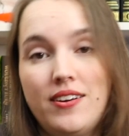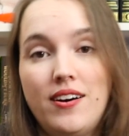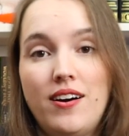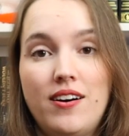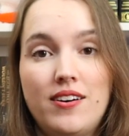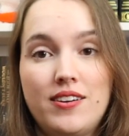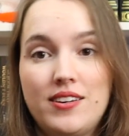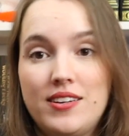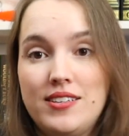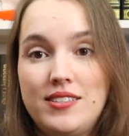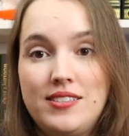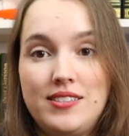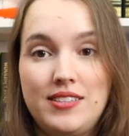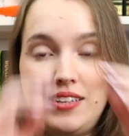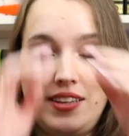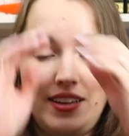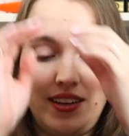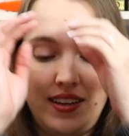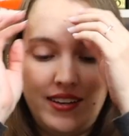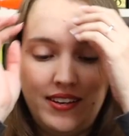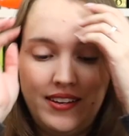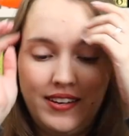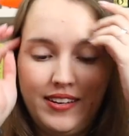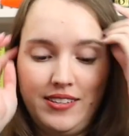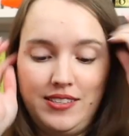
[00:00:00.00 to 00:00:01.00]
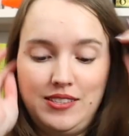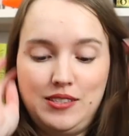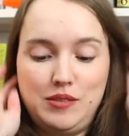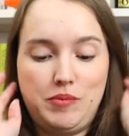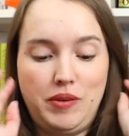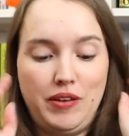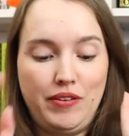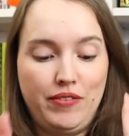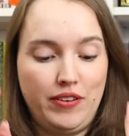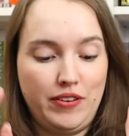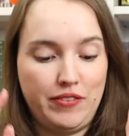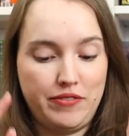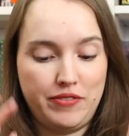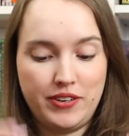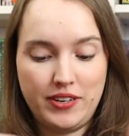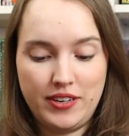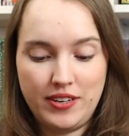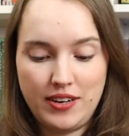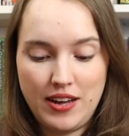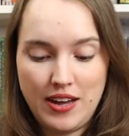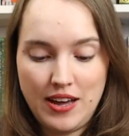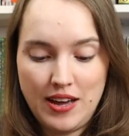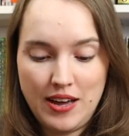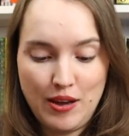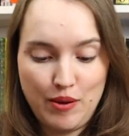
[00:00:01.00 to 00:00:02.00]
Honestly, it's my favorite.
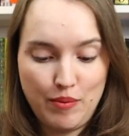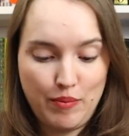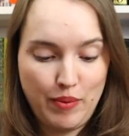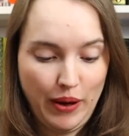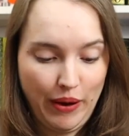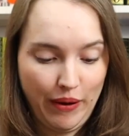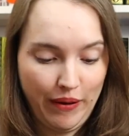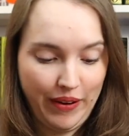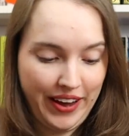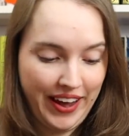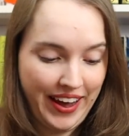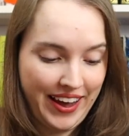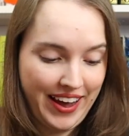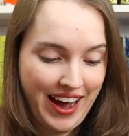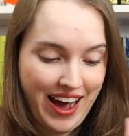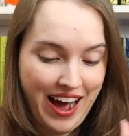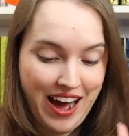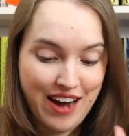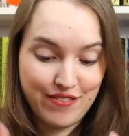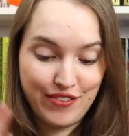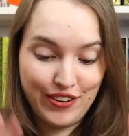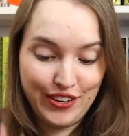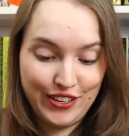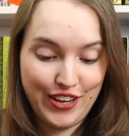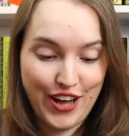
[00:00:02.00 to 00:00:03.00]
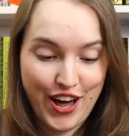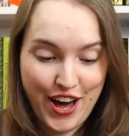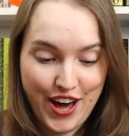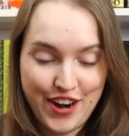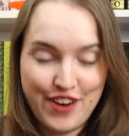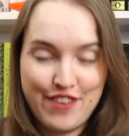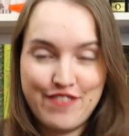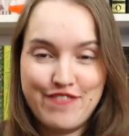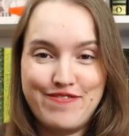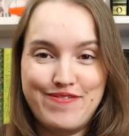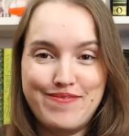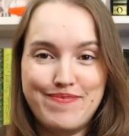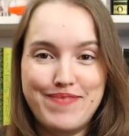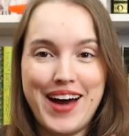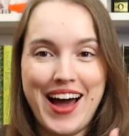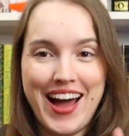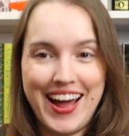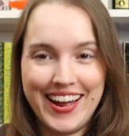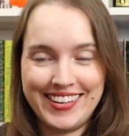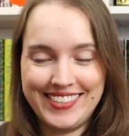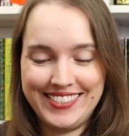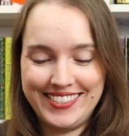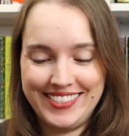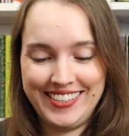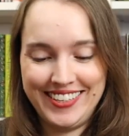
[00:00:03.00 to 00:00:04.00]
But okay, I have a lot of
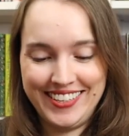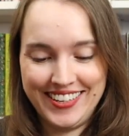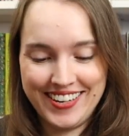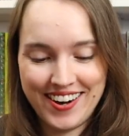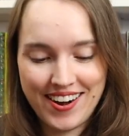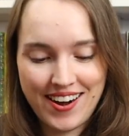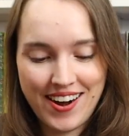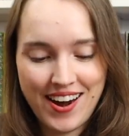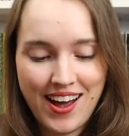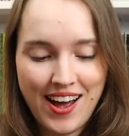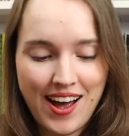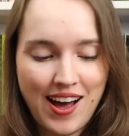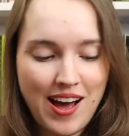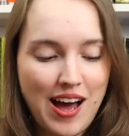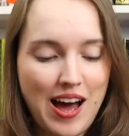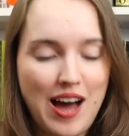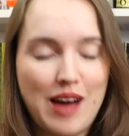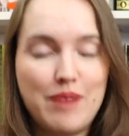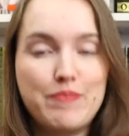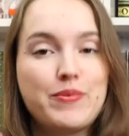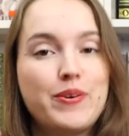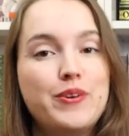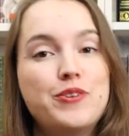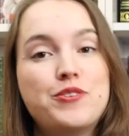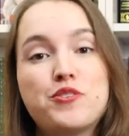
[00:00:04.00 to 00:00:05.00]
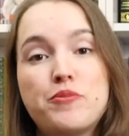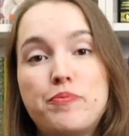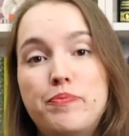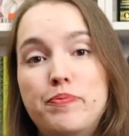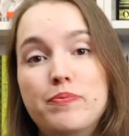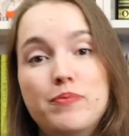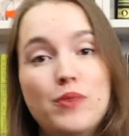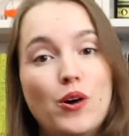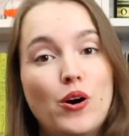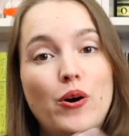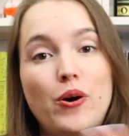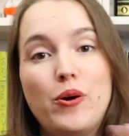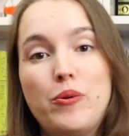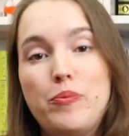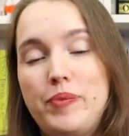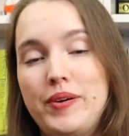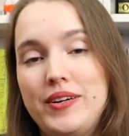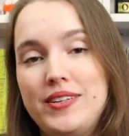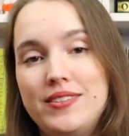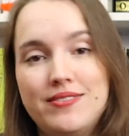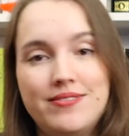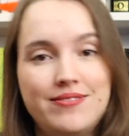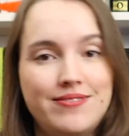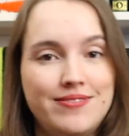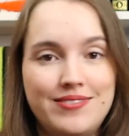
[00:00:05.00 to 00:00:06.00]
bags here. I'm going to
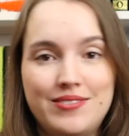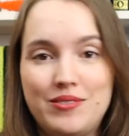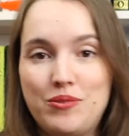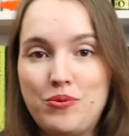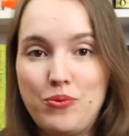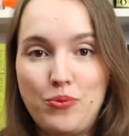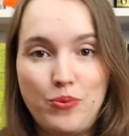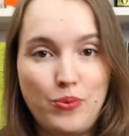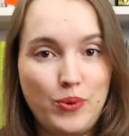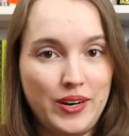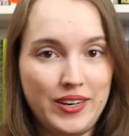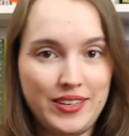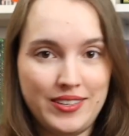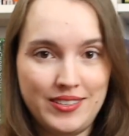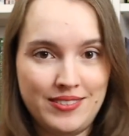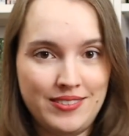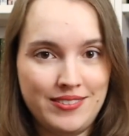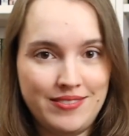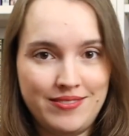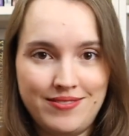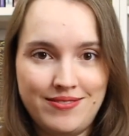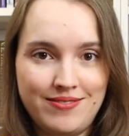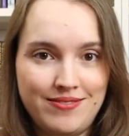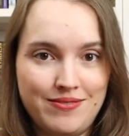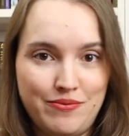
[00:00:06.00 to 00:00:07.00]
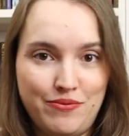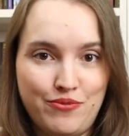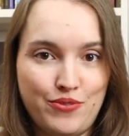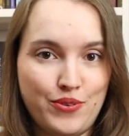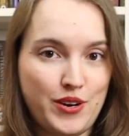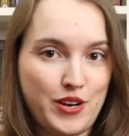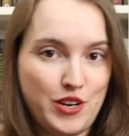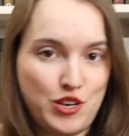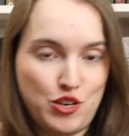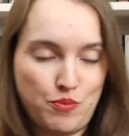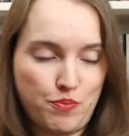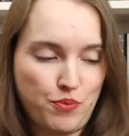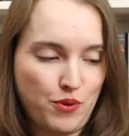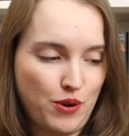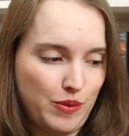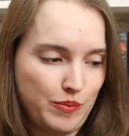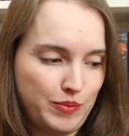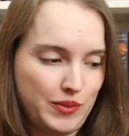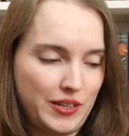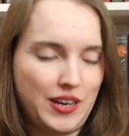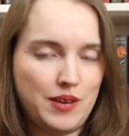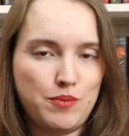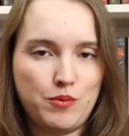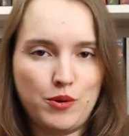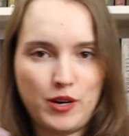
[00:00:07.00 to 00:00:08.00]
open one for each prompt,
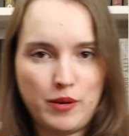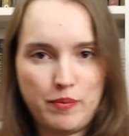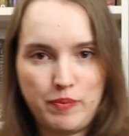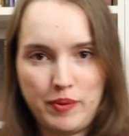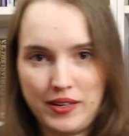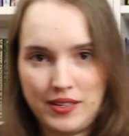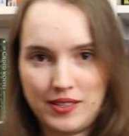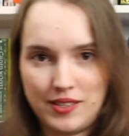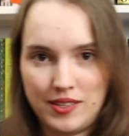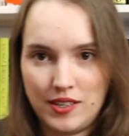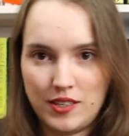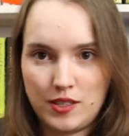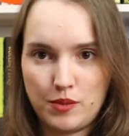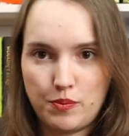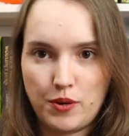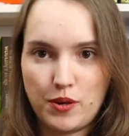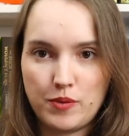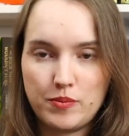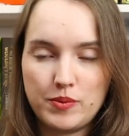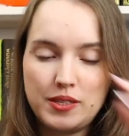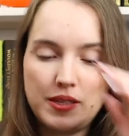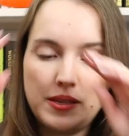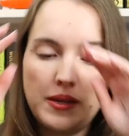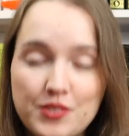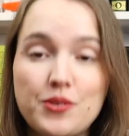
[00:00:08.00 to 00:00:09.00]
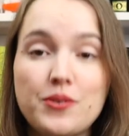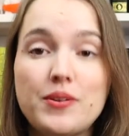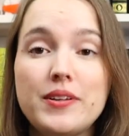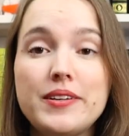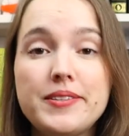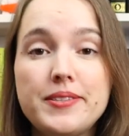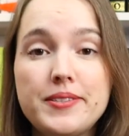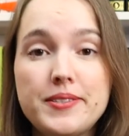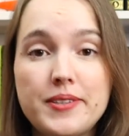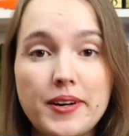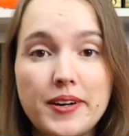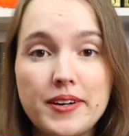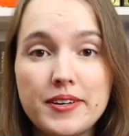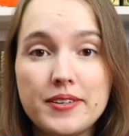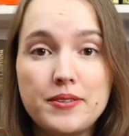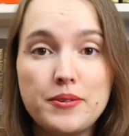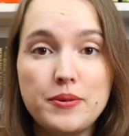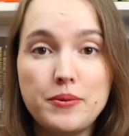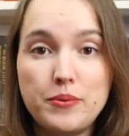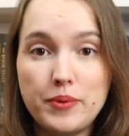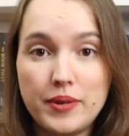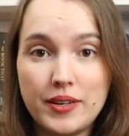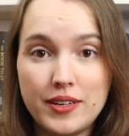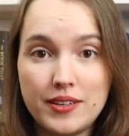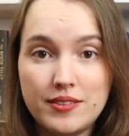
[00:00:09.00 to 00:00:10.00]
and I'm gonna pick 6 prompts. So let's start
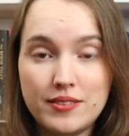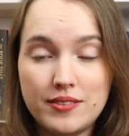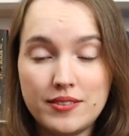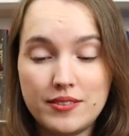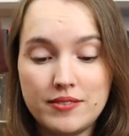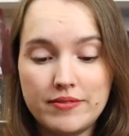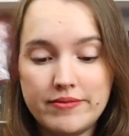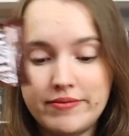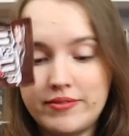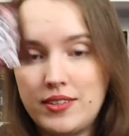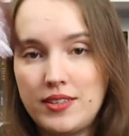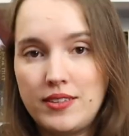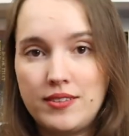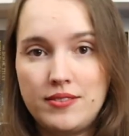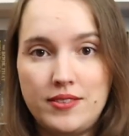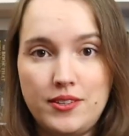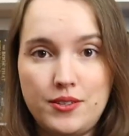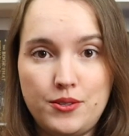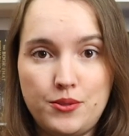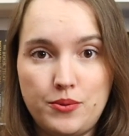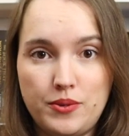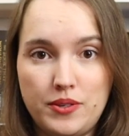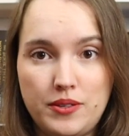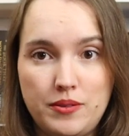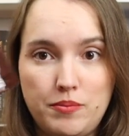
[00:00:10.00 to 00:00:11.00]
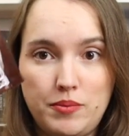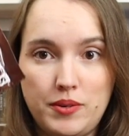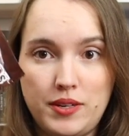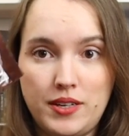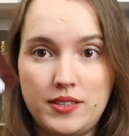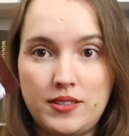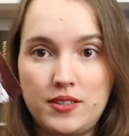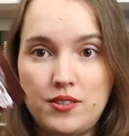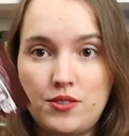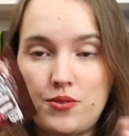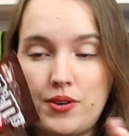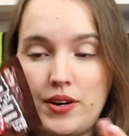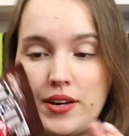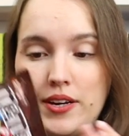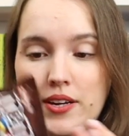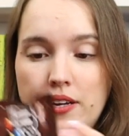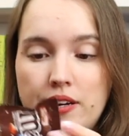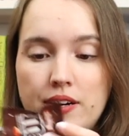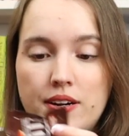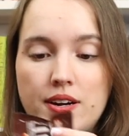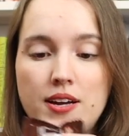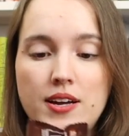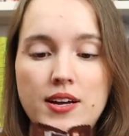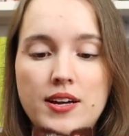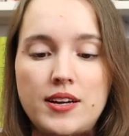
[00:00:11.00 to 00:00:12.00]
with this one, because it's right
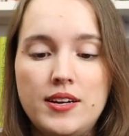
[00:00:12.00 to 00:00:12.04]
here.